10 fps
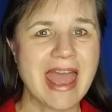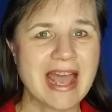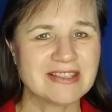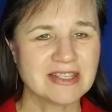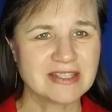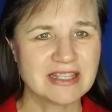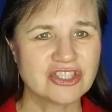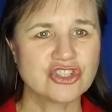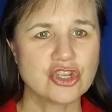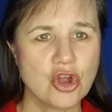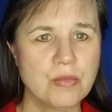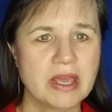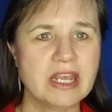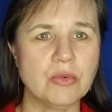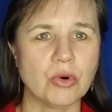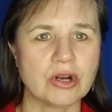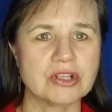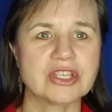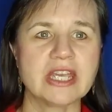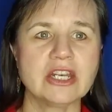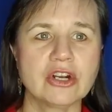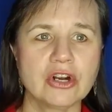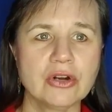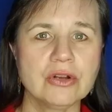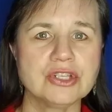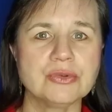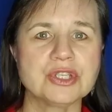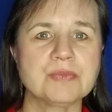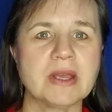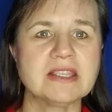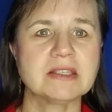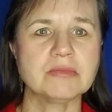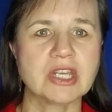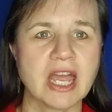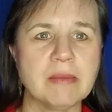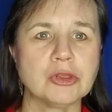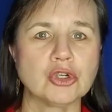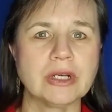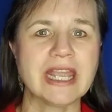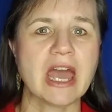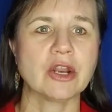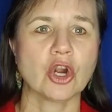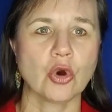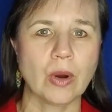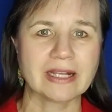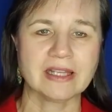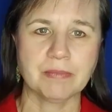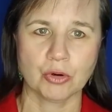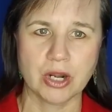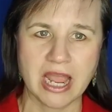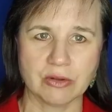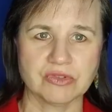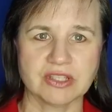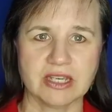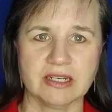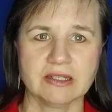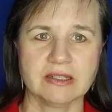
As it's in so many words, I encourage you to spend some time learning how to correctly pronounce it.